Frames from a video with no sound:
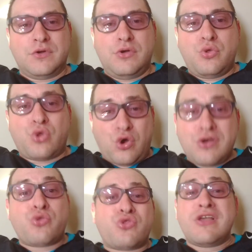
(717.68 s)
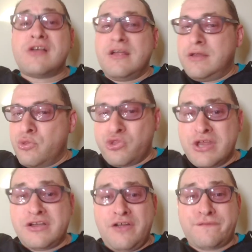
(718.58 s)
The only thing I can
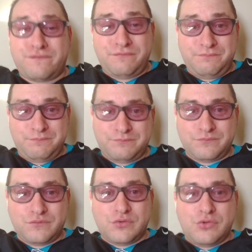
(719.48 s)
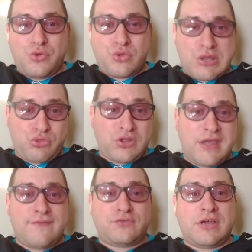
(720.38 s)
think of, since they
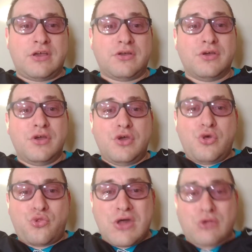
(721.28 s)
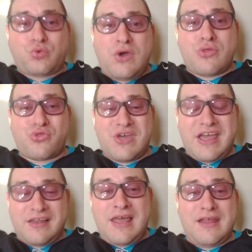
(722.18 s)
have the Southwest
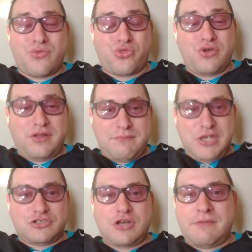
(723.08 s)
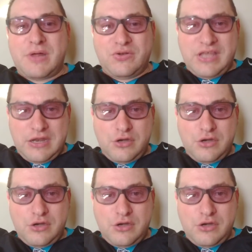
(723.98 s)
Airlines commercial about getting